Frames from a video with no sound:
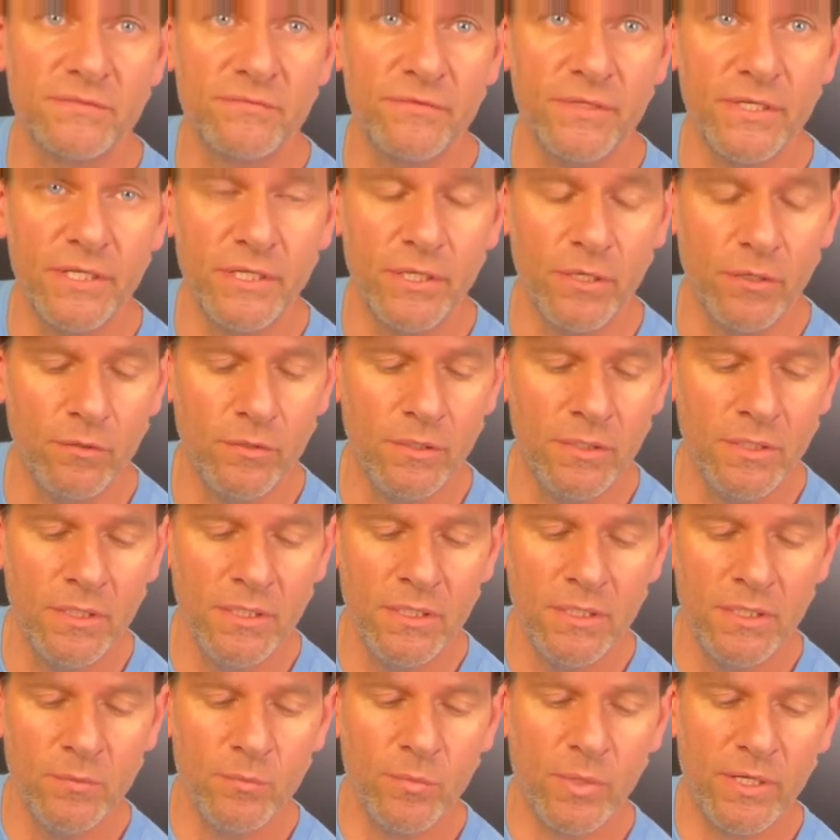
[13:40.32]
video,
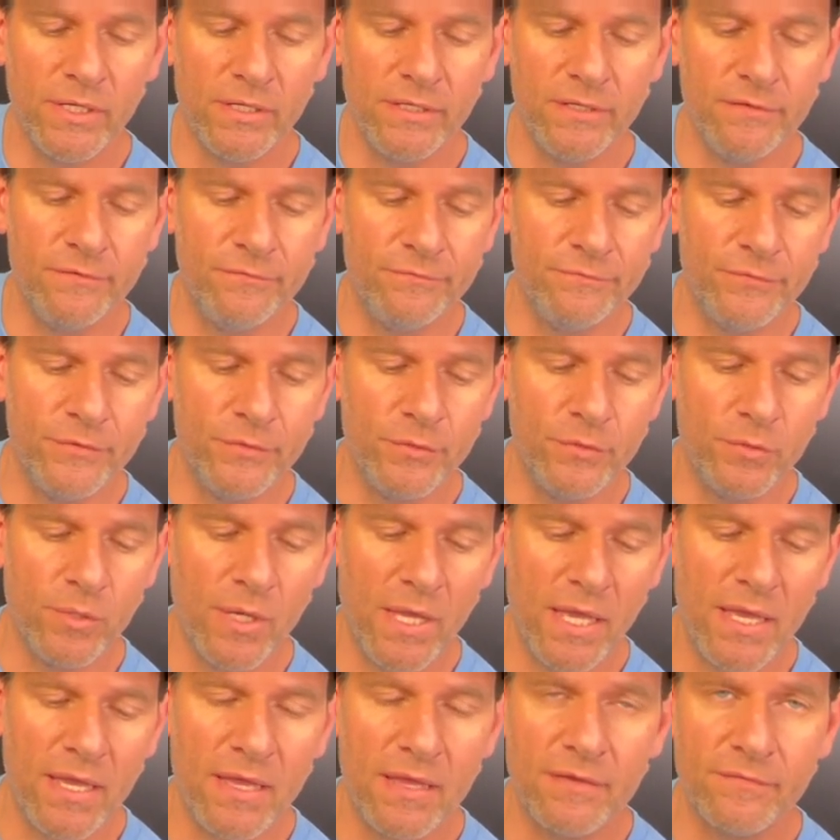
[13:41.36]
but if you
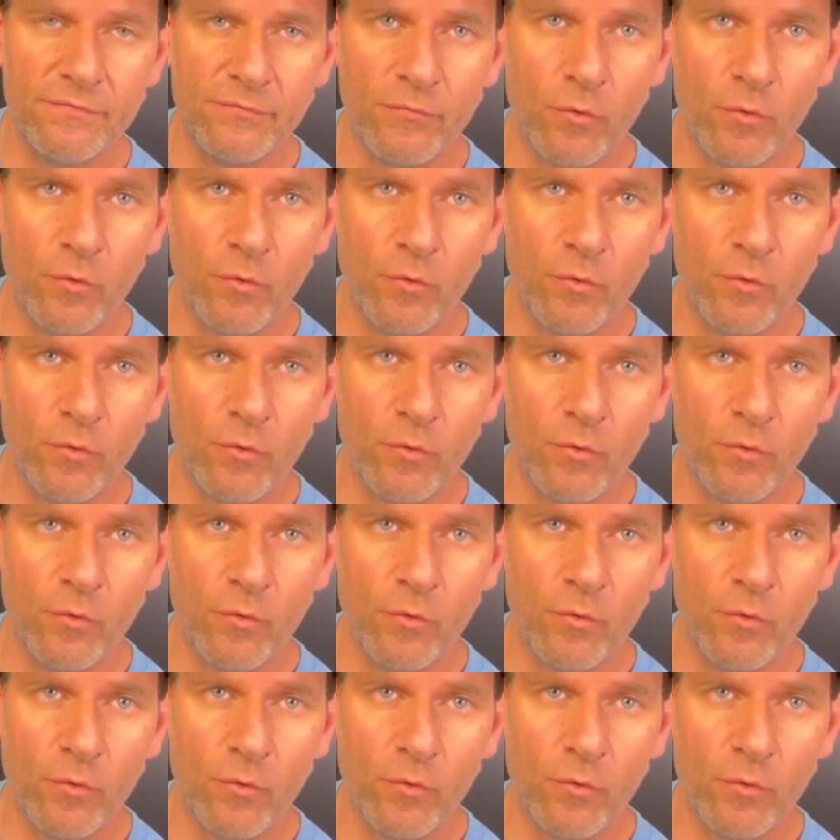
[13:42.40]
have